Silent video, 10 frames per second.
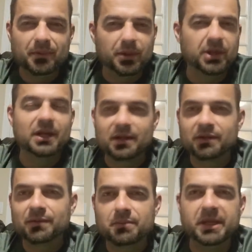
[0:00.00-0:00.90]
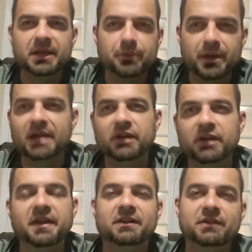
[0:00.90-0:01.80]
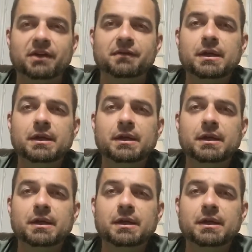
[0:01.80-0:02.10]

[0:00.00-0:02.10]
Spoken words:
Regardless, bit, reins, all that stuff.